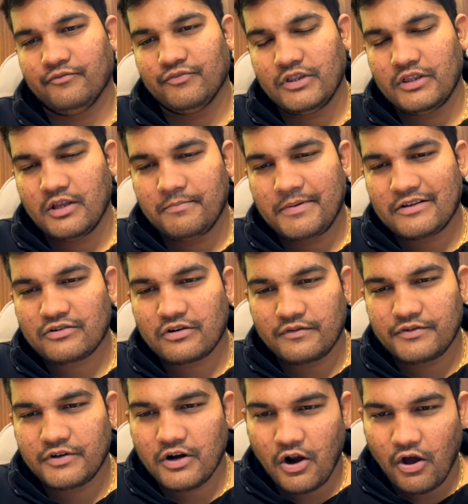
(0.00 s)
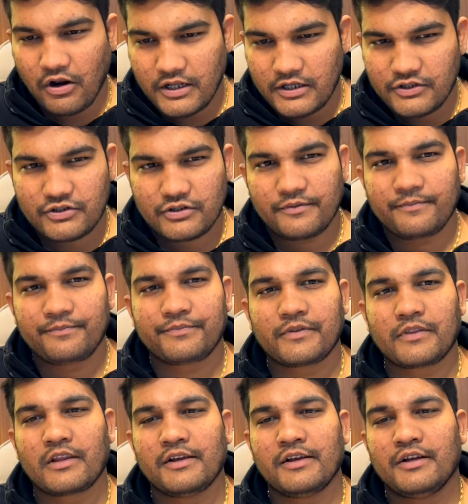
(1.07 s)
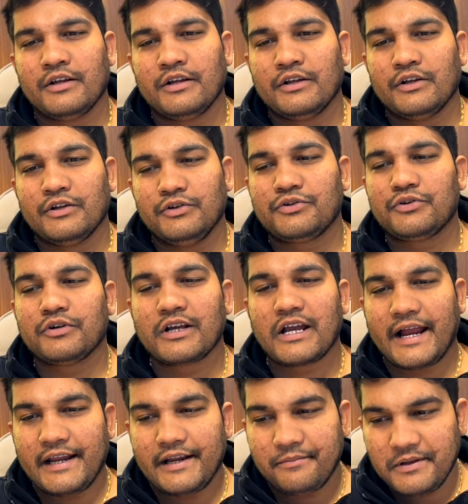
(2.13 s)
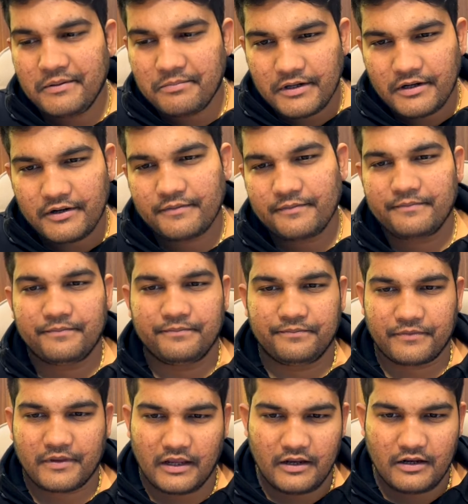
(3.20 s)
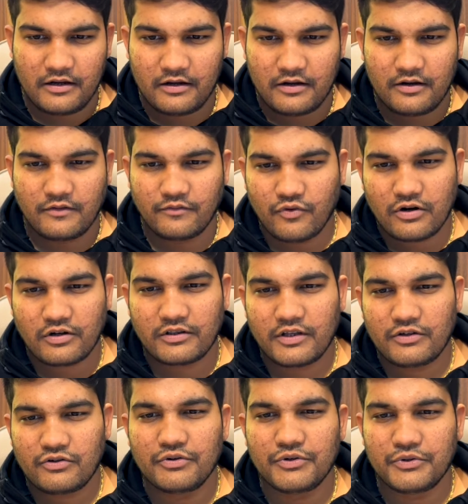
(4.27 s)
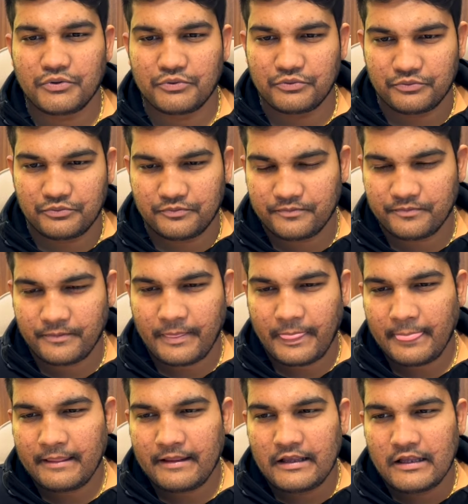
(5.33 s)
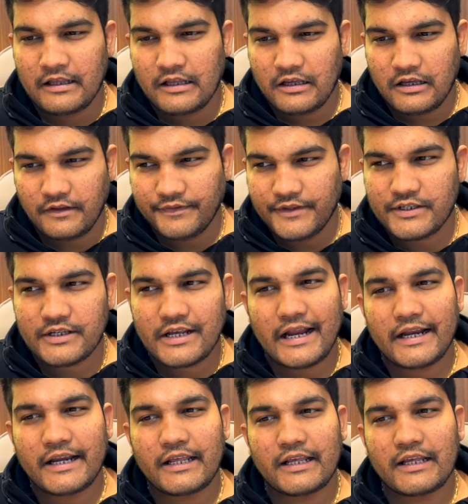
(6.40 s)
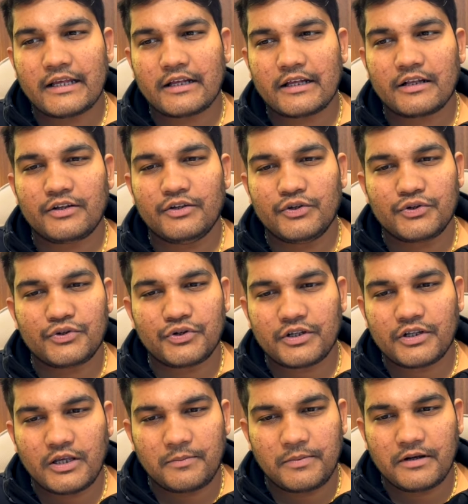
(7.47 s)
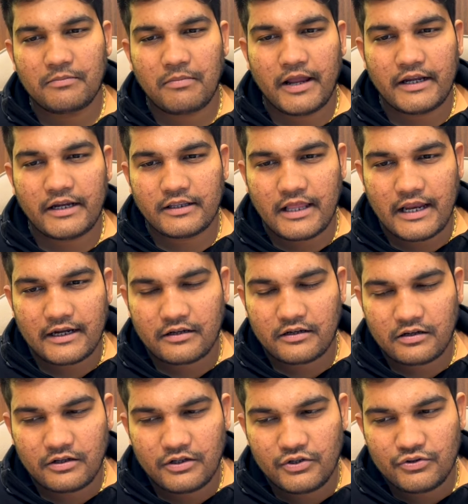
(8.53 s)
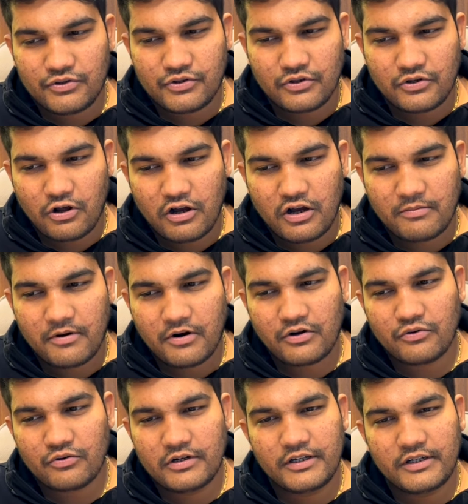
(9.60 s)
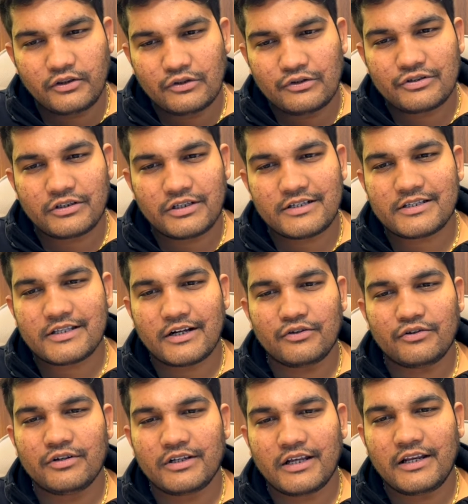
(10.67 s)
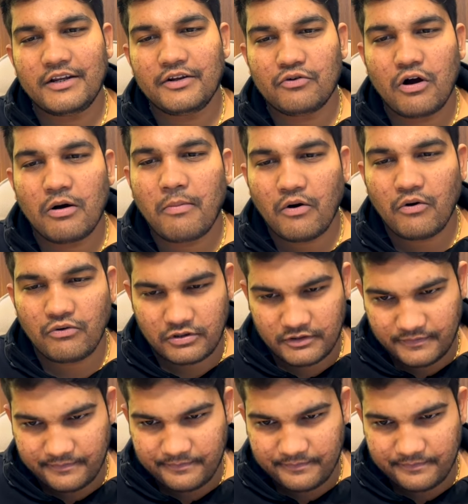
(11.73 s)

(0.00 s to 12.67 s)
with the best of your knowledge, you should guide people in what they should do. In this guiding, you should keep in mind that you should talk about only those things that you really know about.